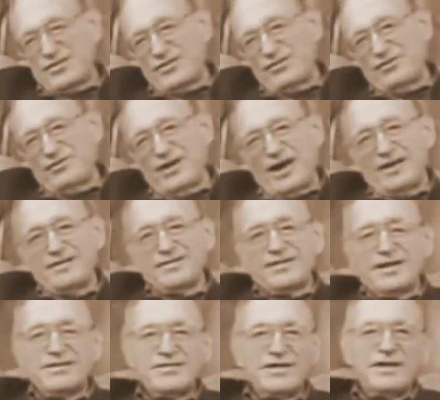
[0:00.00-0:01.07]
So
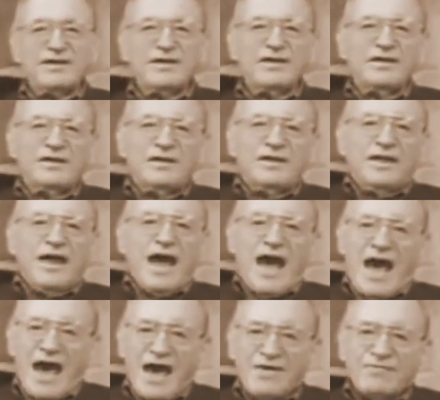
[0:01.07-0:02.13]
Einstein said,
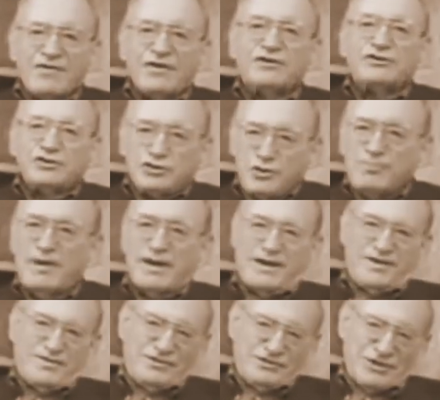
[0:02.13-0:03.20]
have a
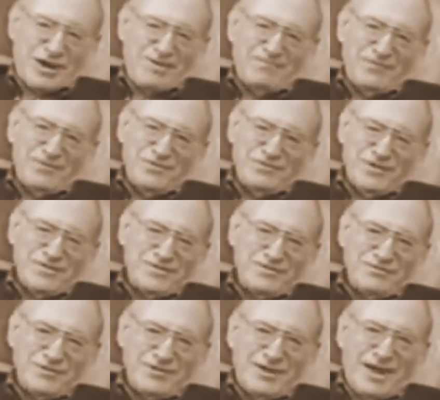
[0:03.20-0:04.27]
shoemaker's job for the
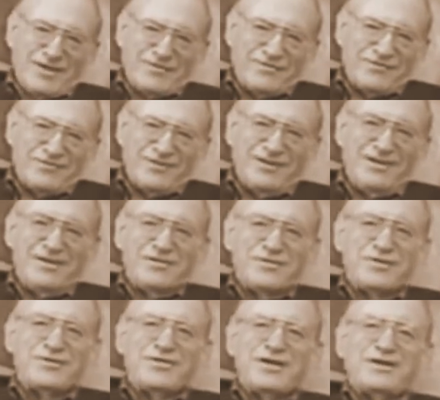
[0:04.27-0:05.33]
rest of your life
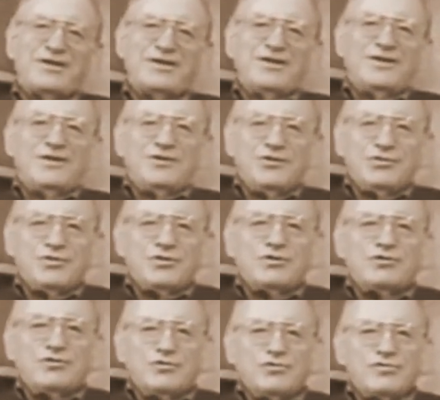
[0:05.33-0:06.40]
so that you
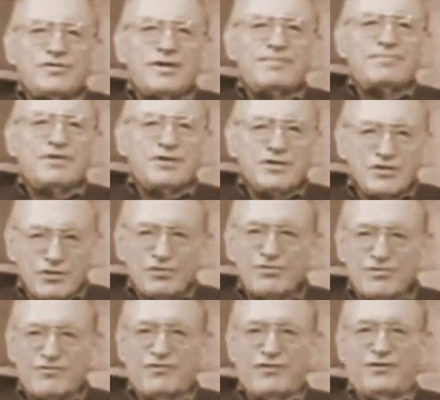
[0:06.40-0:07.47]
can do something
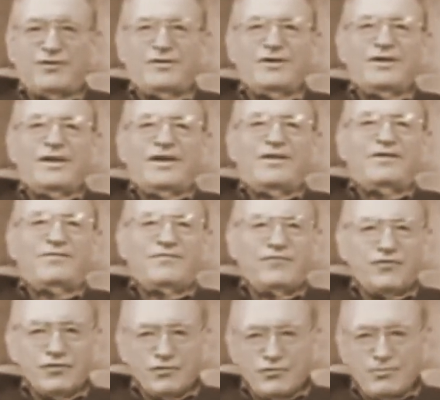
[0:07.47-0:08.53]
useful
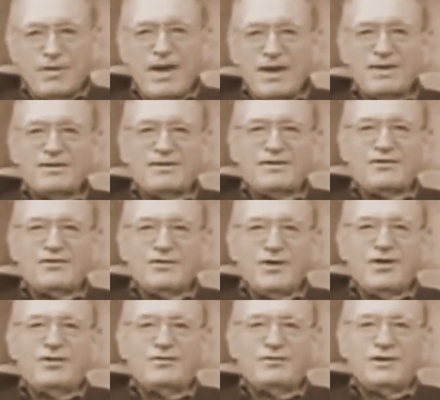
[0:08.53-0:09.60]
for humanity, you
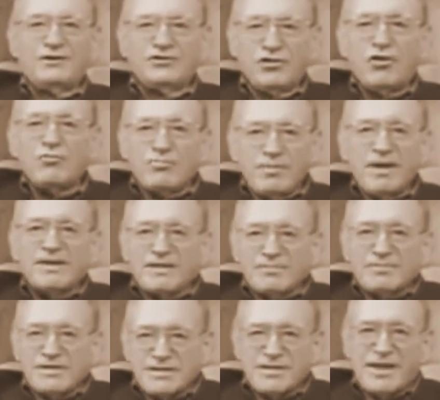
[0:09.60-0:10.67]
know, and don't make
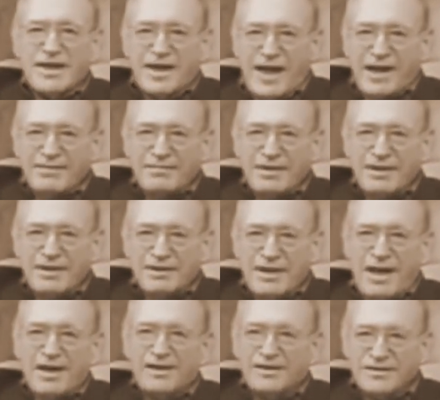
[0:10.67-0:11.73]
the mistake I
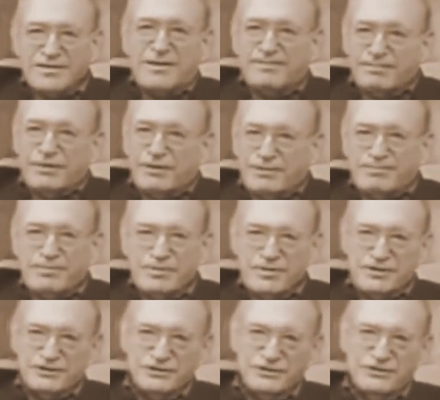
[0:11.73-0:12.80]
made. I accepted a
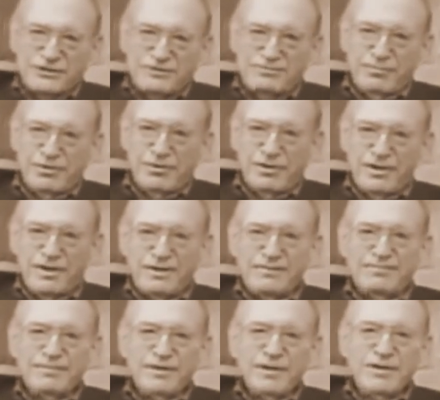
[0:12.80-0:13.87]
position in
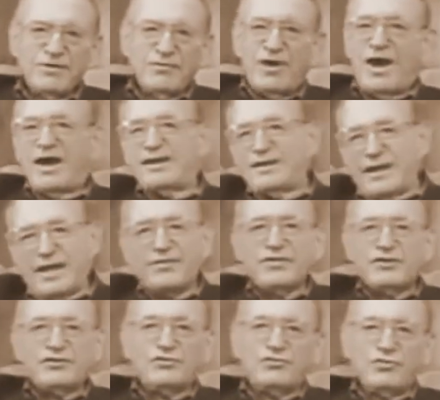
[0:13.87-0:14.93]
Berlin where I had
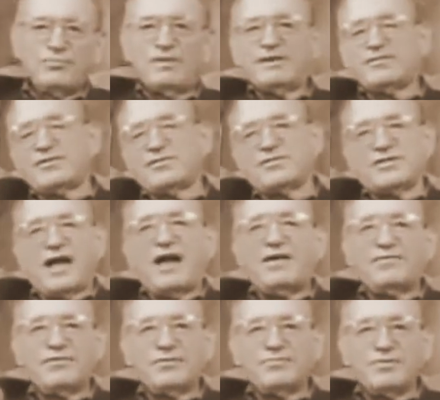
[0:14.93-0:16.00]
nothing to do but to
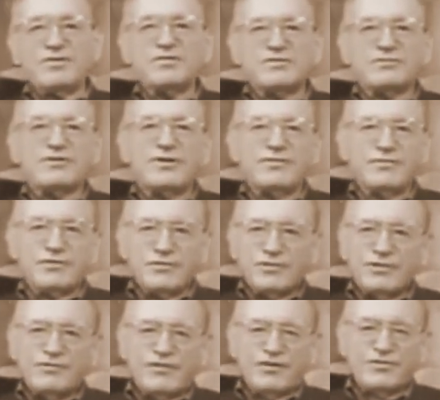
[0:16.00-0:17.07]
solve the mystery of the
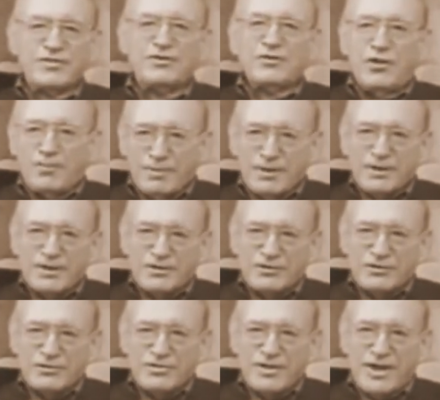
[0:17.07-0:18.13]
universe, and nobody
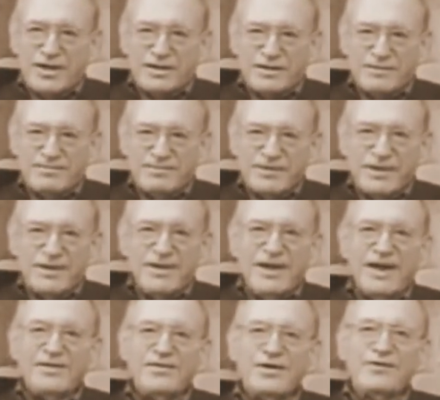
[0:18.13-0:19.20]
can do that.
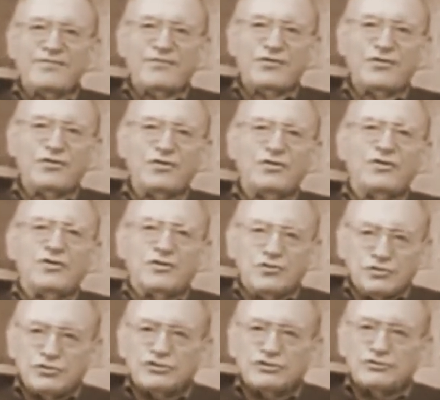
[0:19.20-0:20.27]
And therefore,
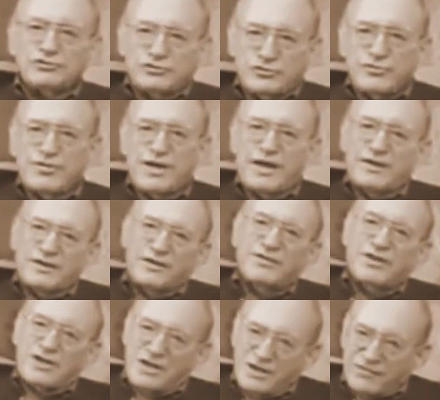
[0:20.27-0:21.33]
you should do that in
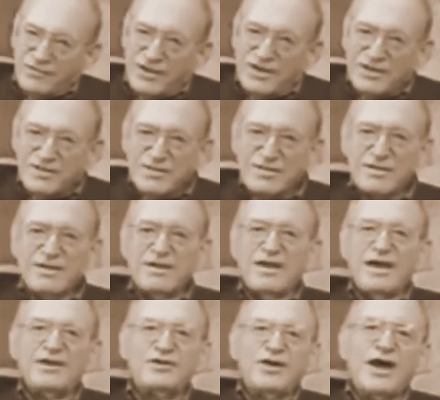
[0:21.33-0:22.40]
the evenings
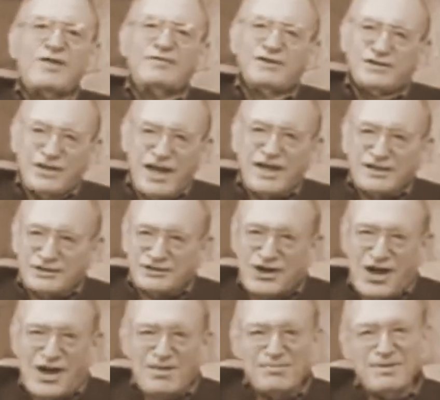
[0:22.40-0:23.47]
and have a day
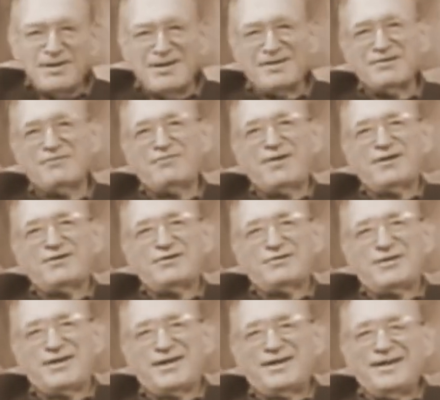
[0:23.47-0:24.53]
job when
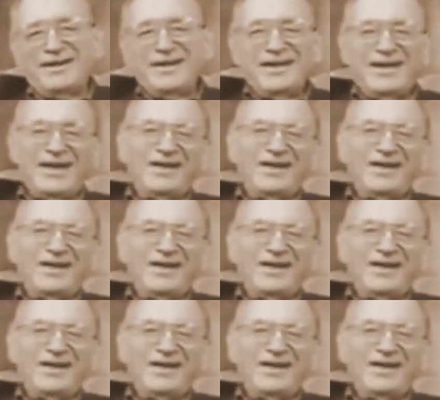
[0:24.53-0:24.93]
you can